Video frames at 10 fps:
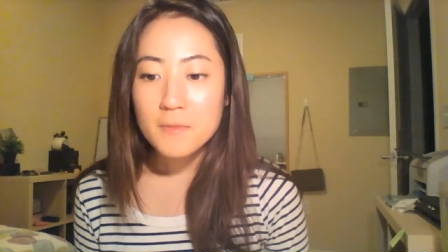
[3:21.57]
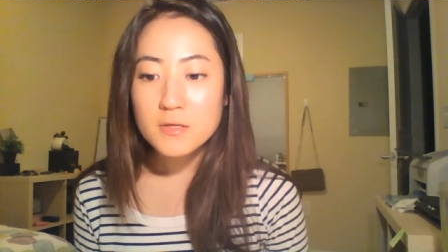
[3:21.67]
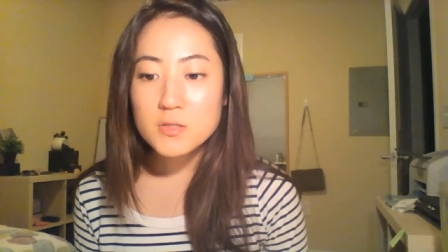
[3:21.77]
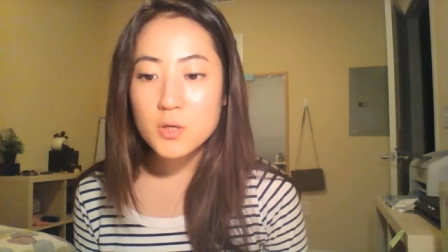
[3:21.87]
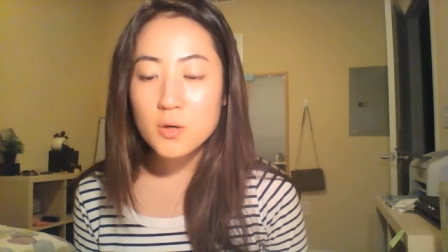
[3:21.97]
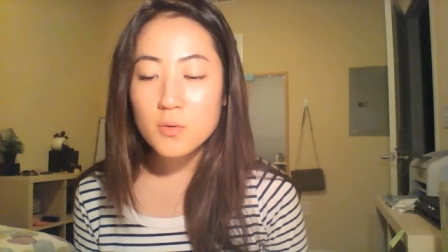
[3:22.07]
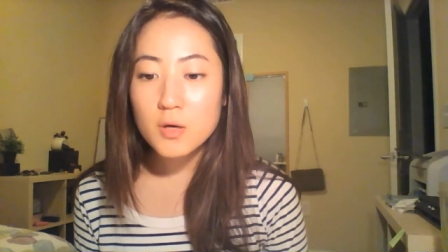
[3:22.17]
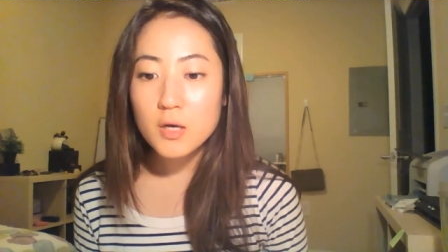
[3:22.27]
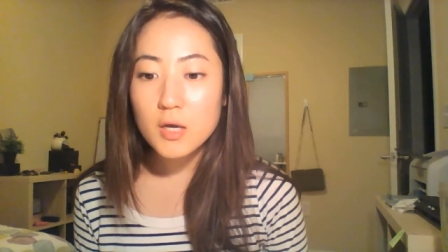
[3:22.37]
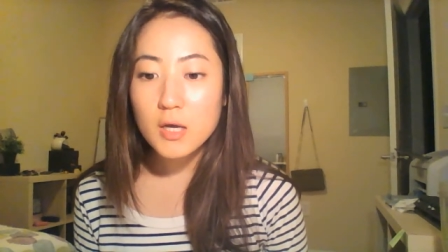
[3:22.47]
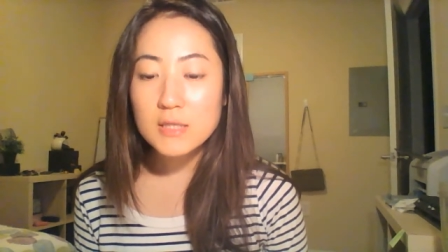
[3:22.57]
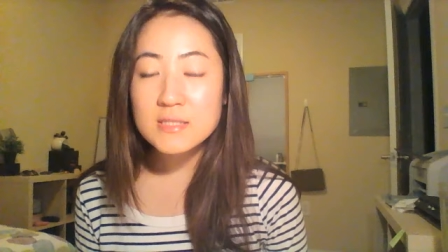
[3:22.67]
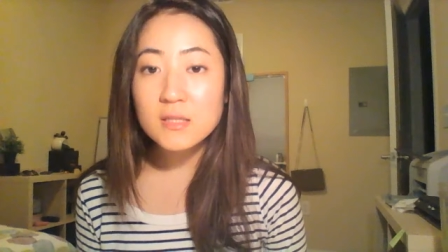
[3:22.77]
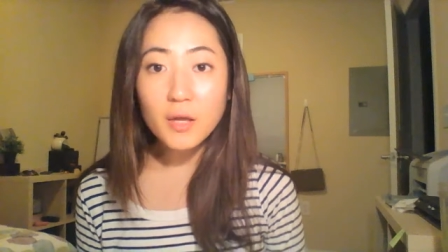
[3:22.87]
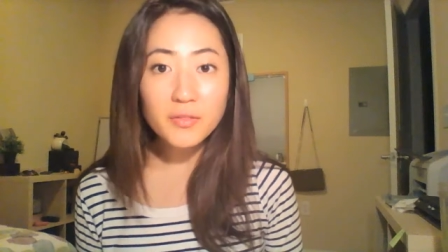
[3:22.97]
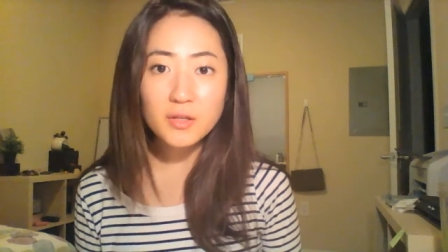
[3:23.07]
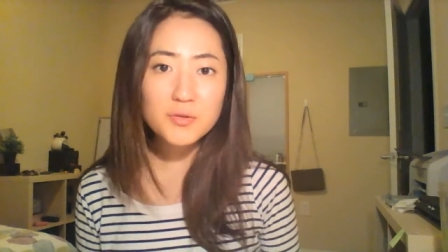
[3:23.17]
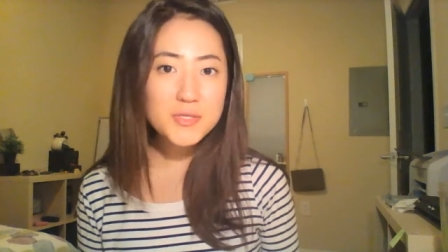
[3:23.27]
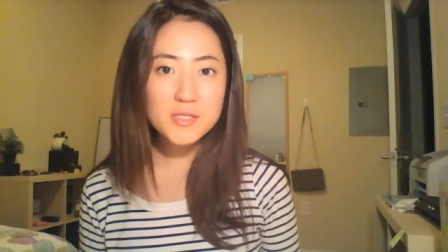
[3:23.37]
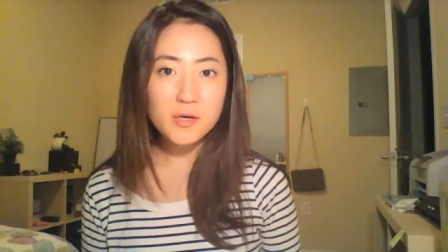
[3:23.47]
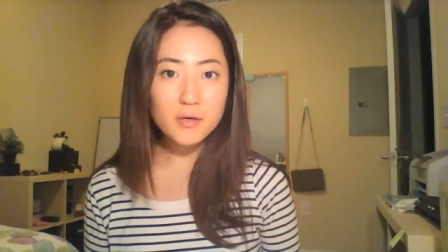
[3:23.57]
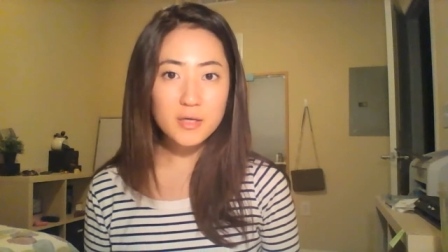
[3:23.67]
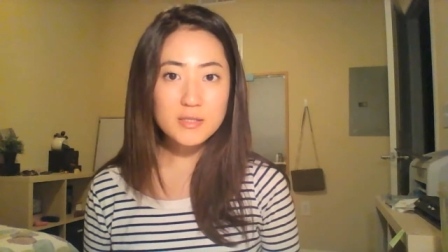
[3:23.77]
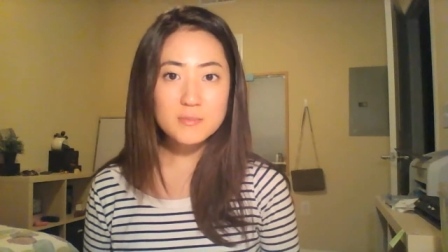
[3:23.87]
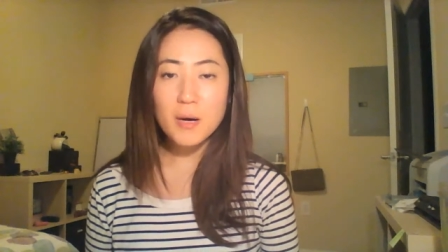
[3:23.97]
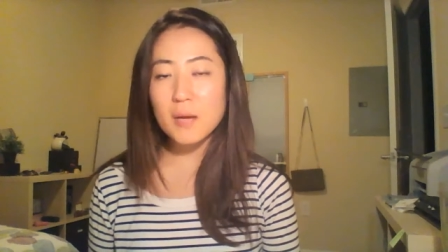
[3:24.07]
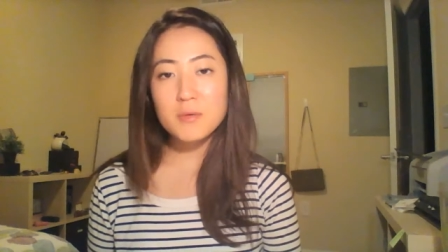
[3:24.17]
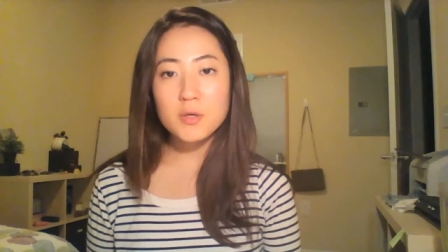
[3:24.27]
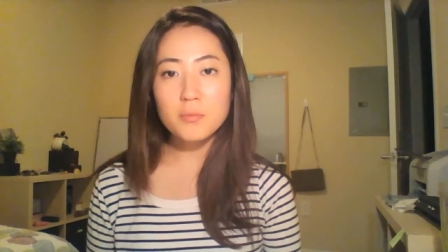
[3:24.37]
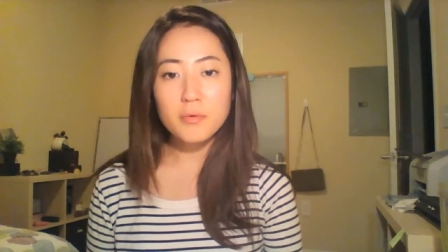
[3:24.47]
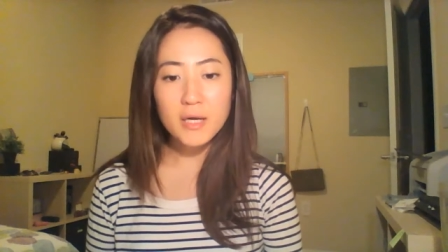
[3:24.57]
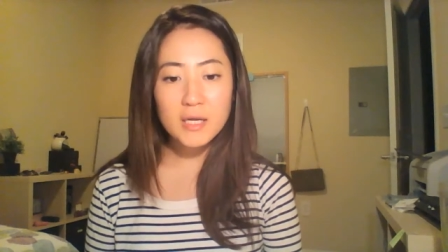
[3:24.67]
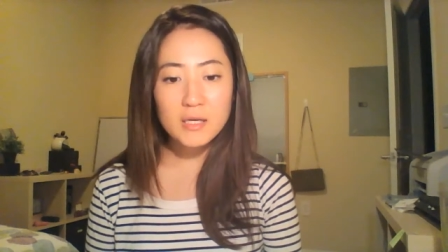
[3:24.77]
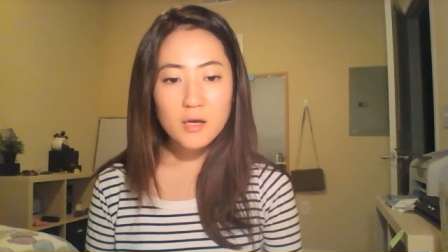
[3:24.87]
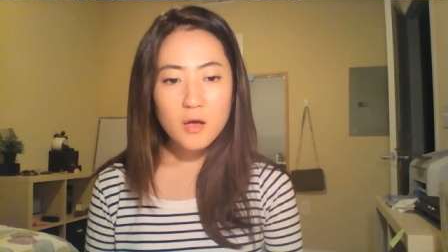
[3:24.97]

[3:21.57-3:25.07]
so it's nothing too serious, priming your brain.